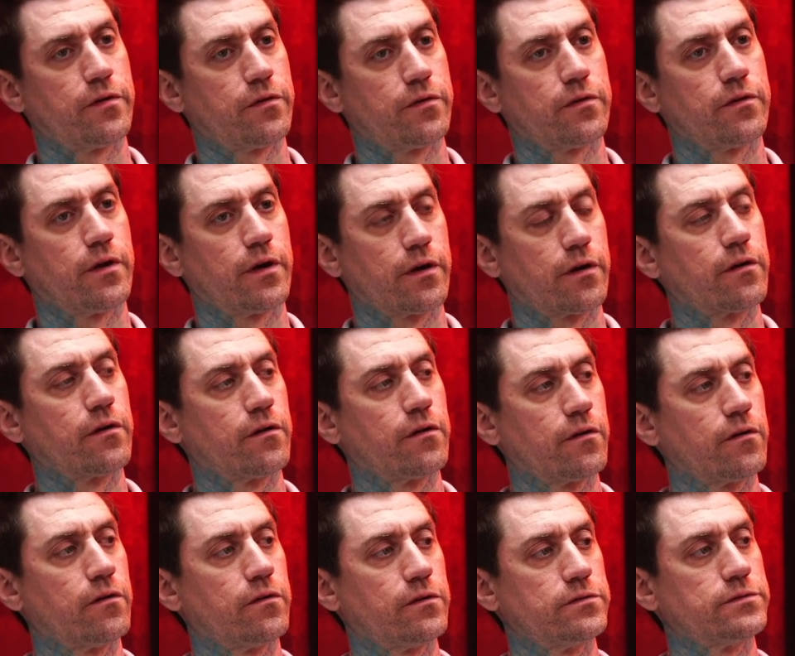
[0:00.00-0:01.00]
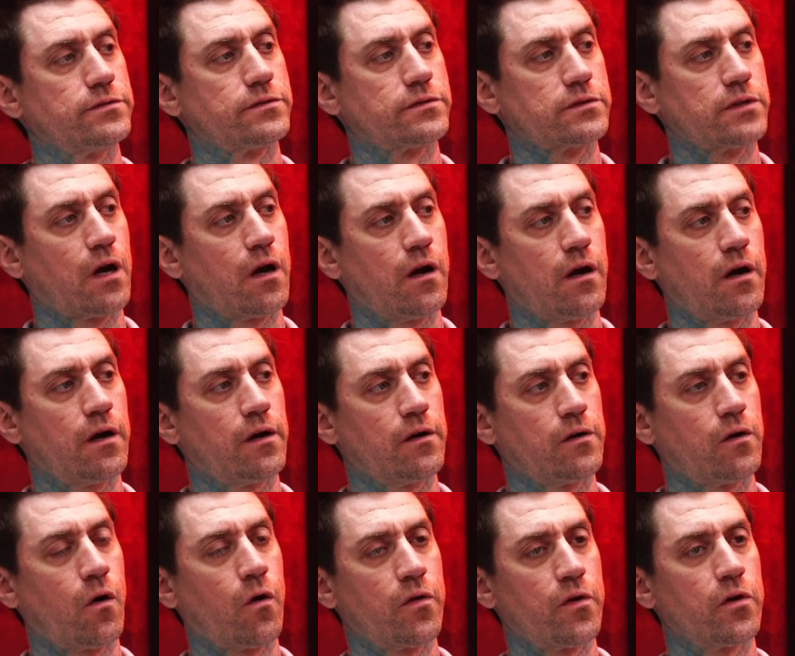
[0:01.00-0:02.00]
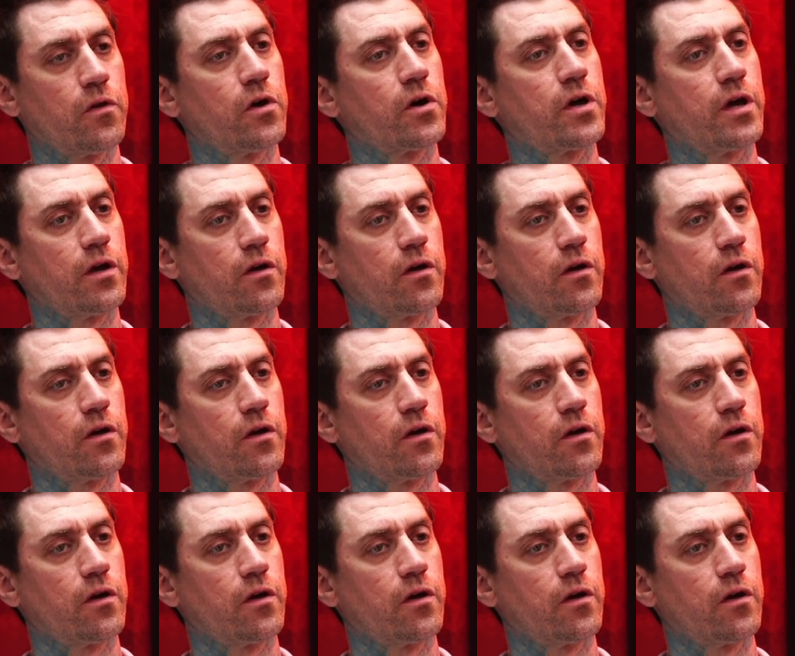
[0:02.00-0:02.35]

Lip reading: Yeah. Especially when we do lives.